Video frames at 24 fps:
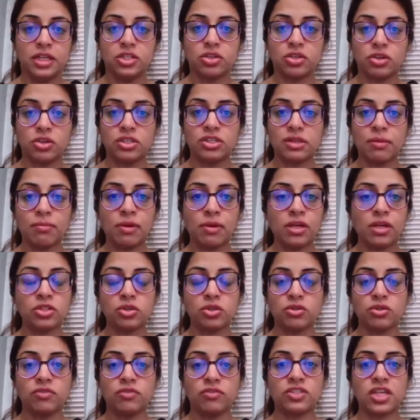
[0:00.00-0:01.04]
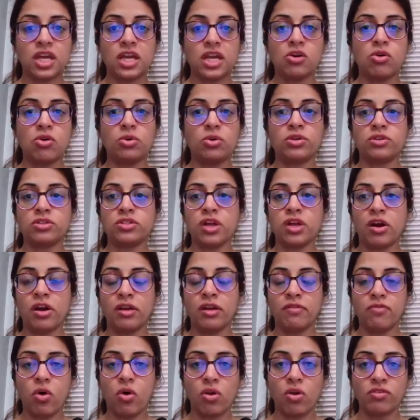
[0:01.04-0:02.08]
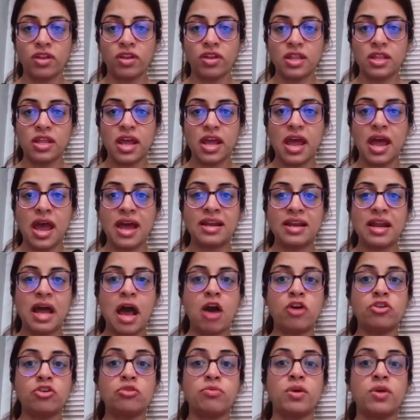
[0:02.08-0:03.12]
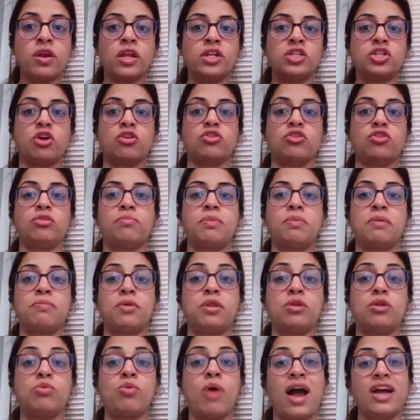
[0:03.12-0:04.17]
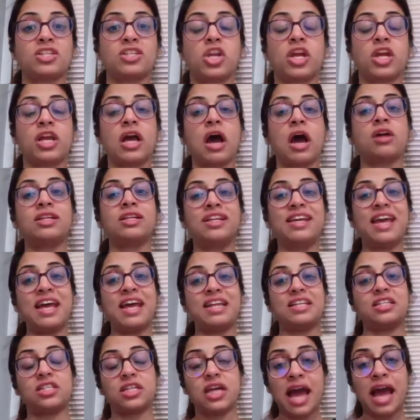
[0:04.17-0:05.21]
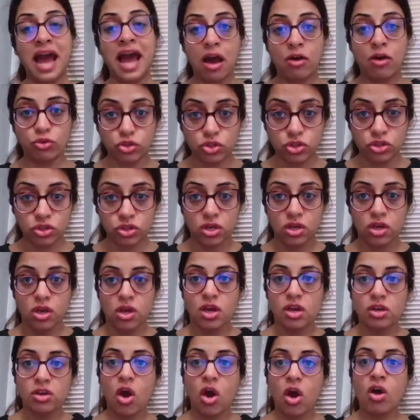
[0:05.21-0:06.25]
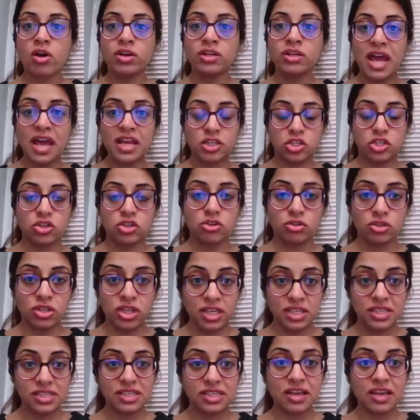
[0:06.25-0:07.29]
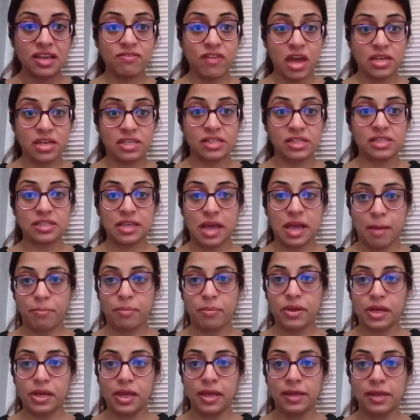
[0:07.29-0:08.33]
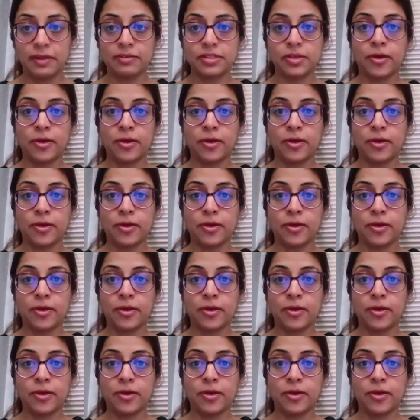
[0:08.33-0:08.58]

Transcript: So similar sort of stakeholders are involved in there, and how do we reach out to the people who actually can't get out, can't get to these events happening?